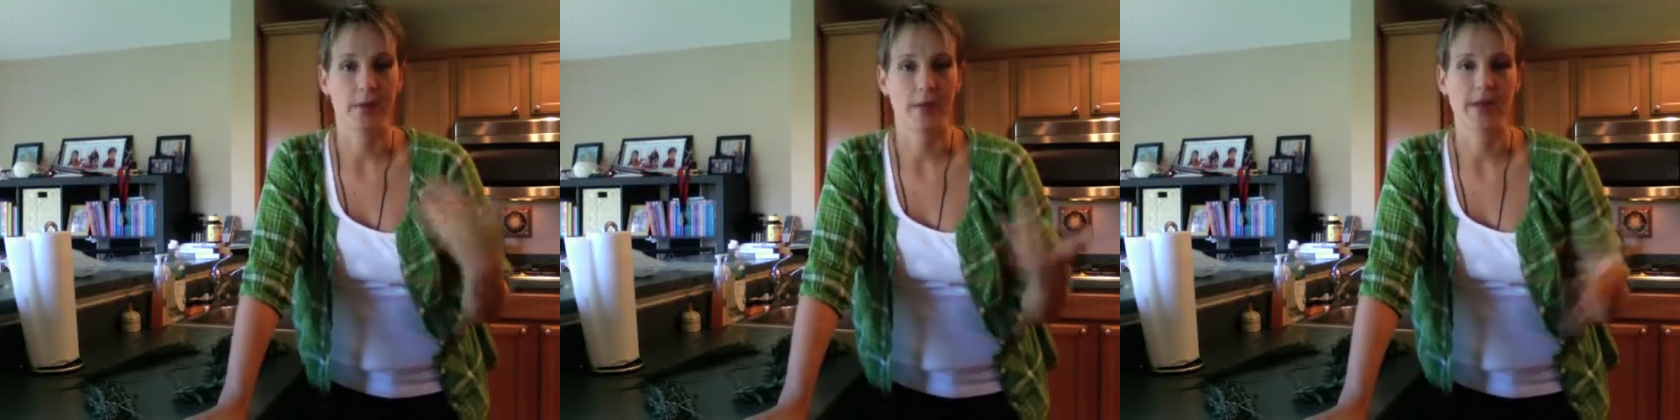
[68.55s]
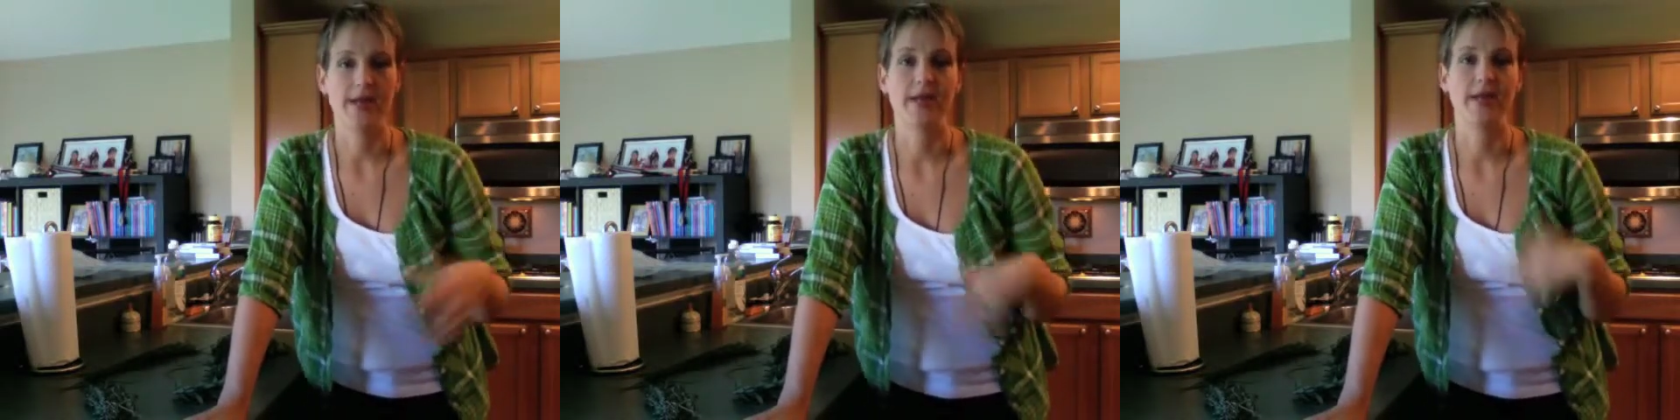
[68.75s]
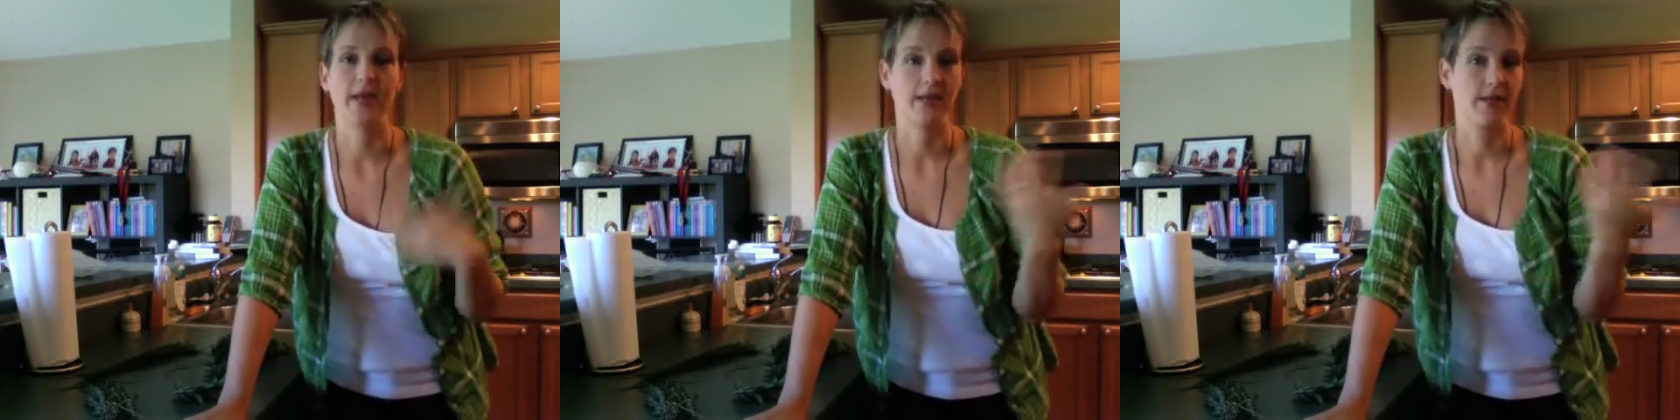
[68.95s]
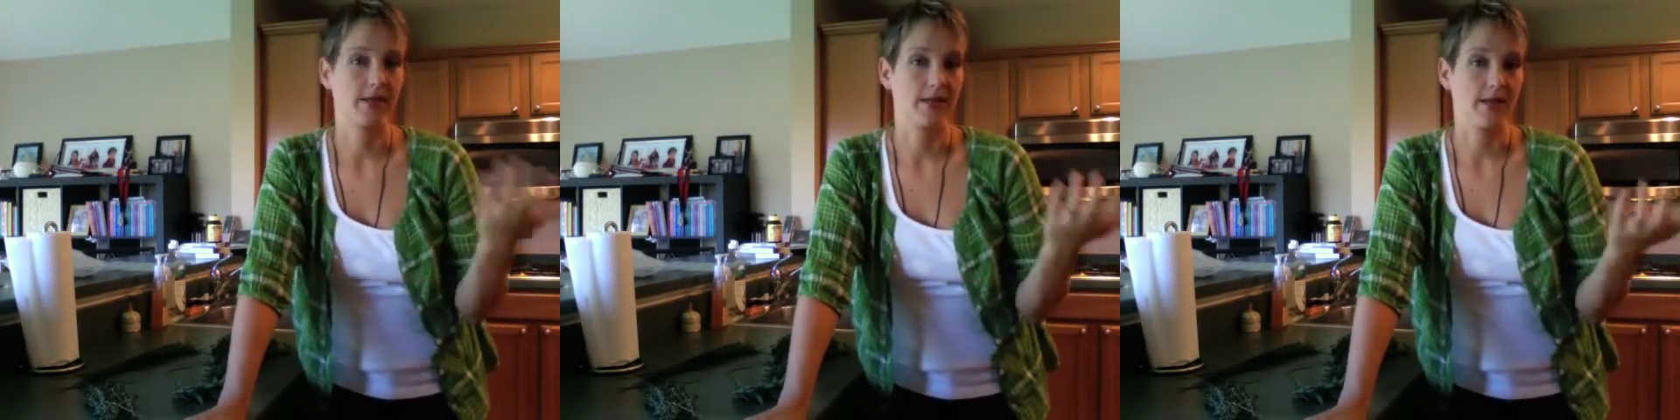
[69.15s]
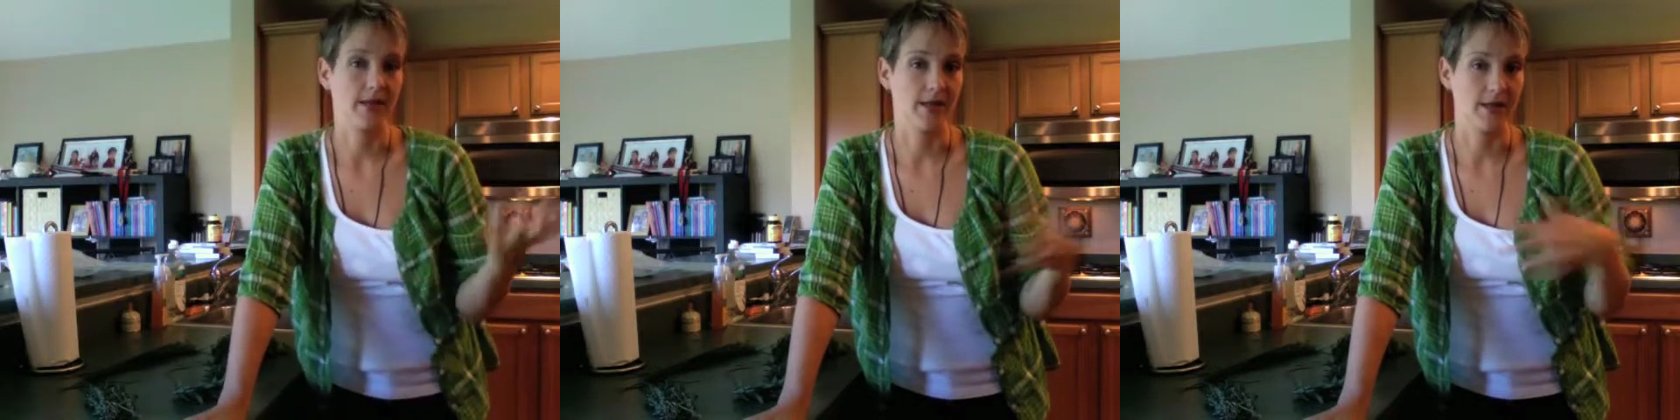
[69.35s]
making
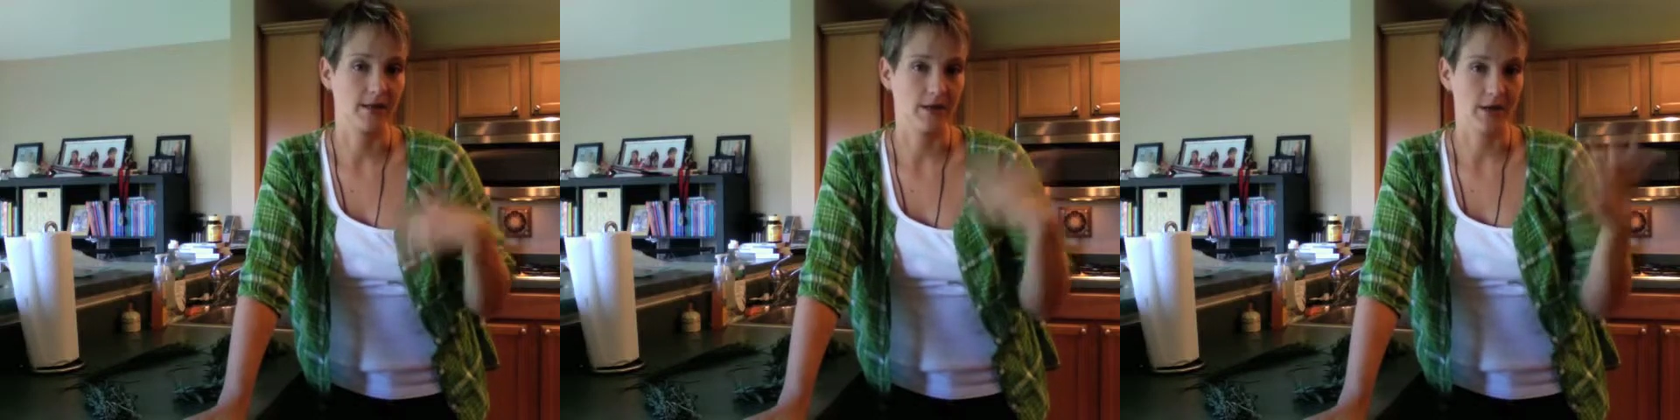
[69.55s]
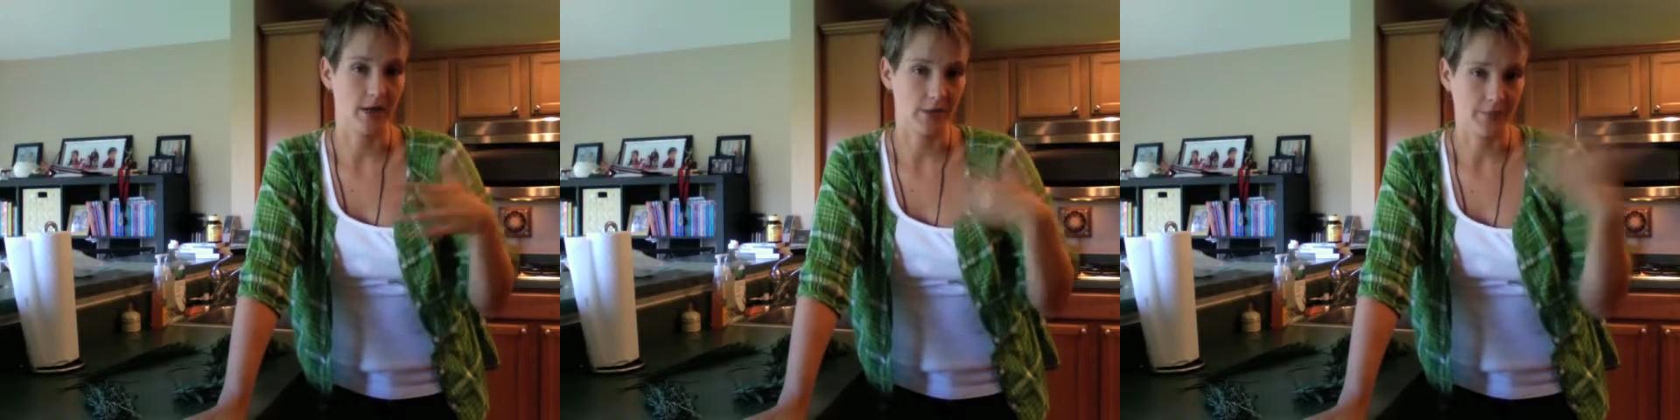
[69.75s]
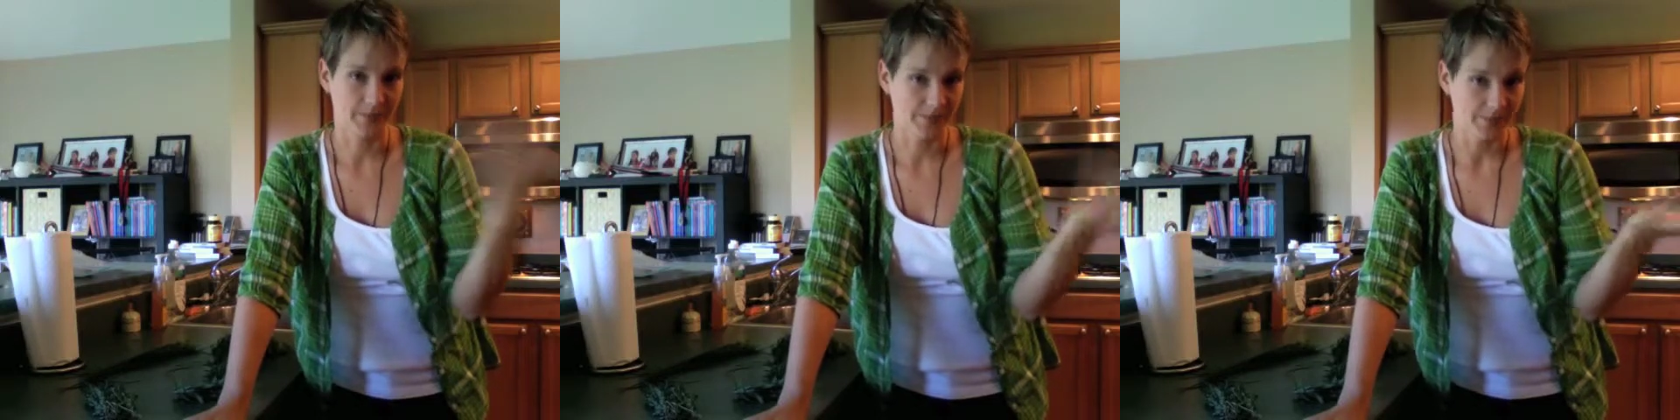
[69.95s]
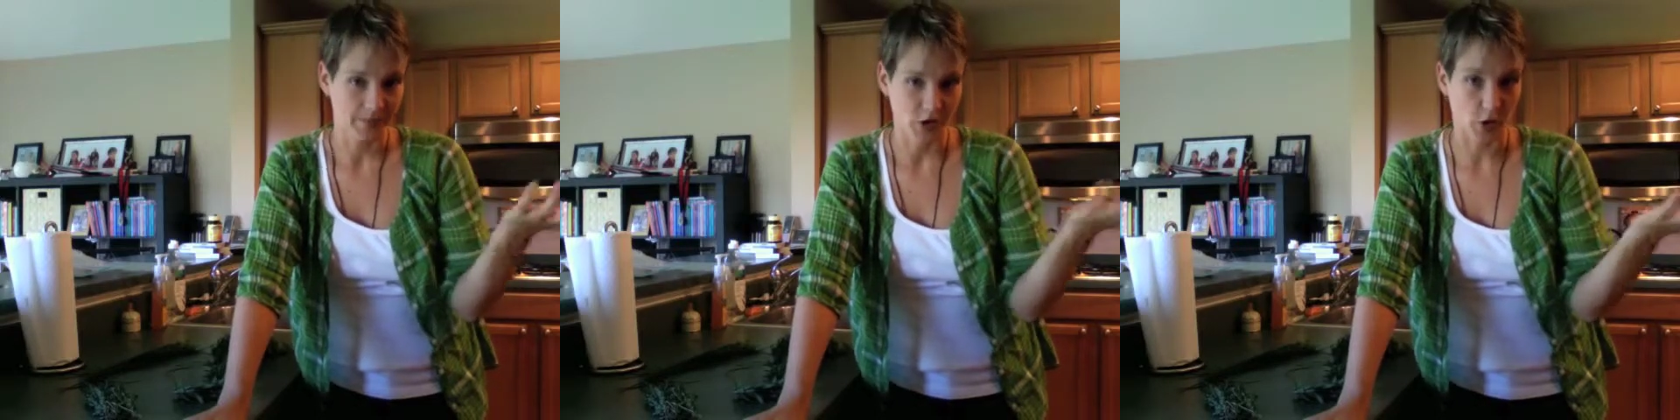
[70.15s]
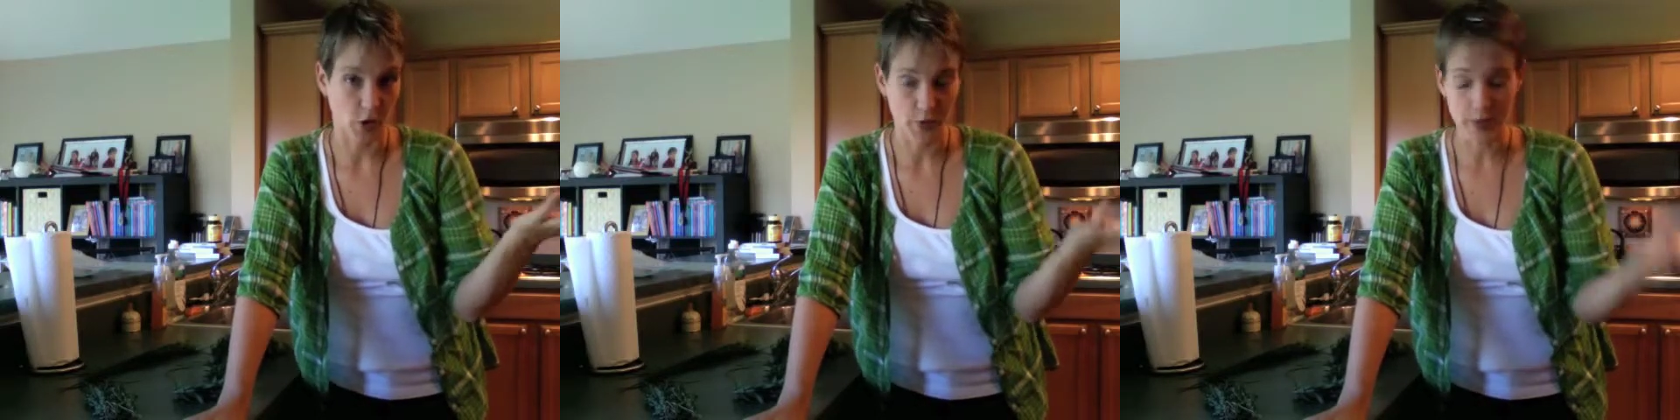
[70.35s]

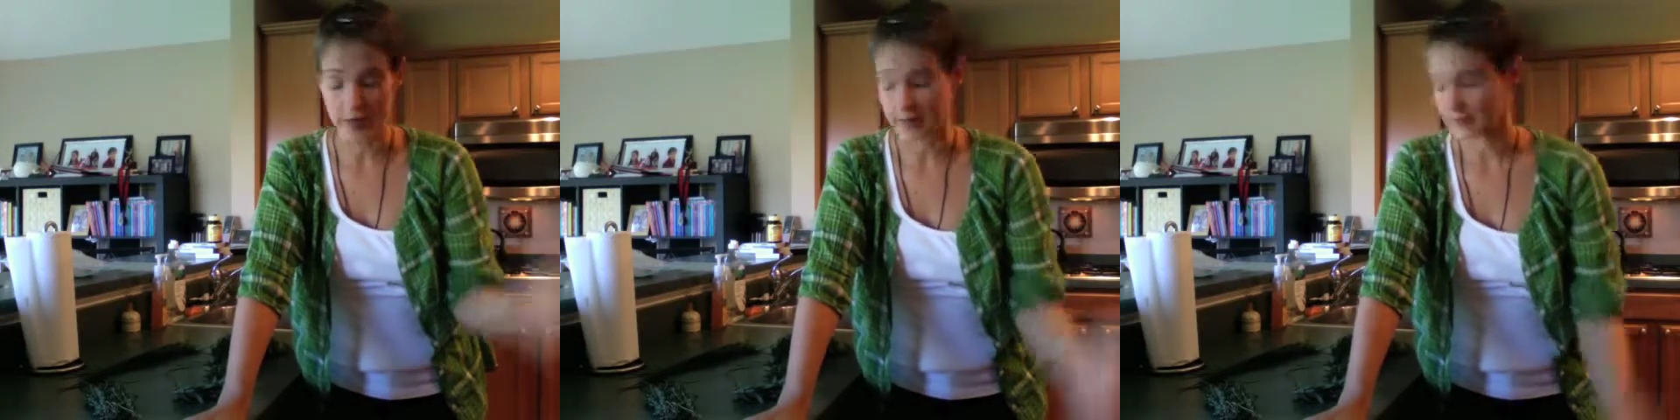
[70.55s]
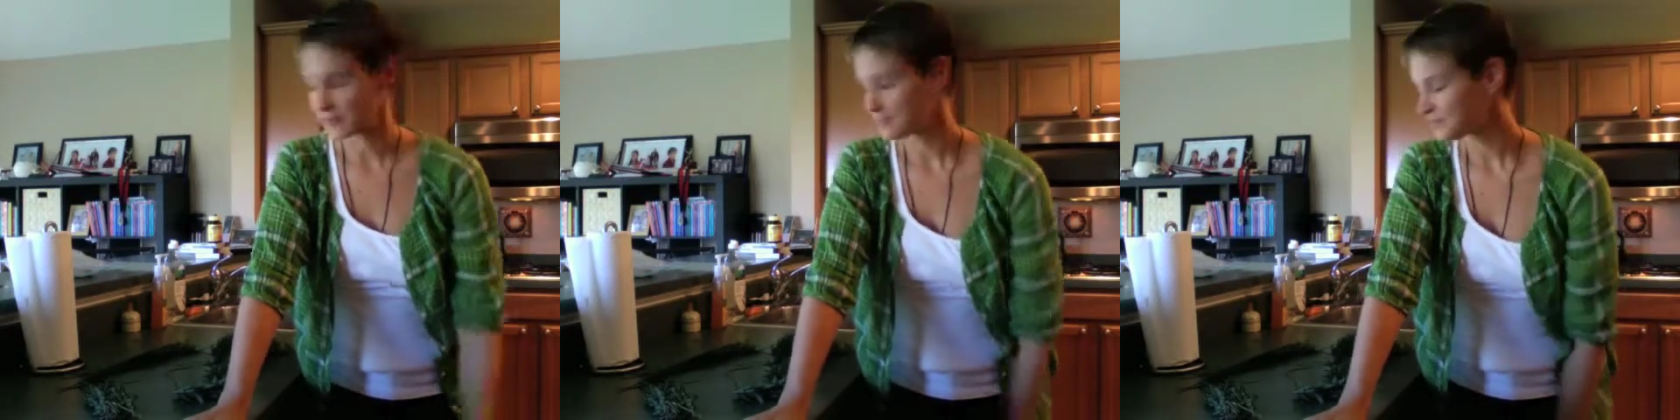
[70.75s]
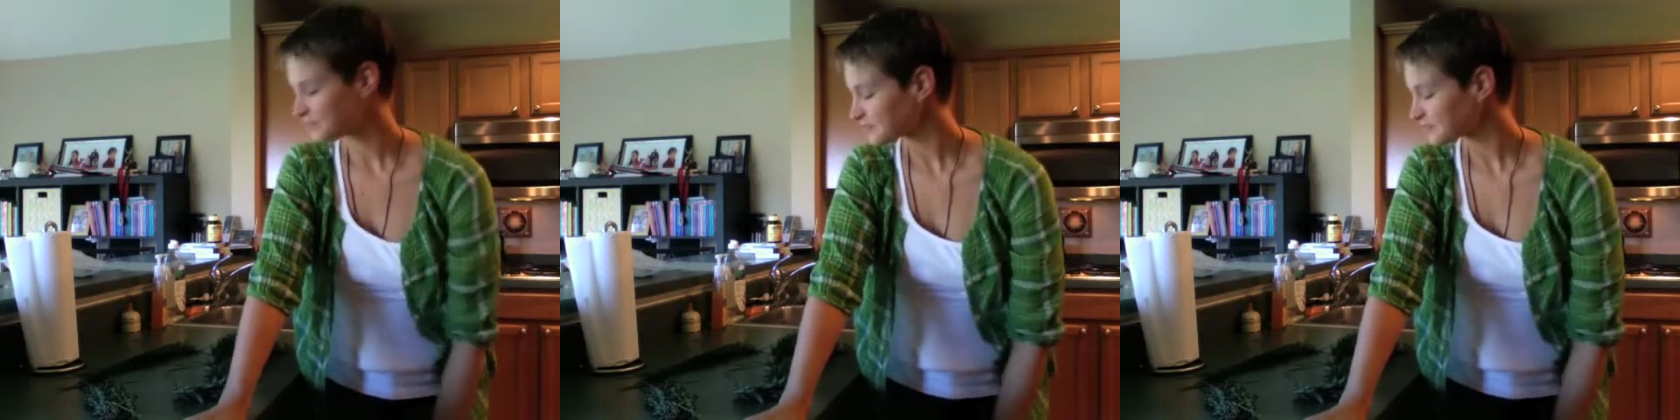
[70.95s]
during the week.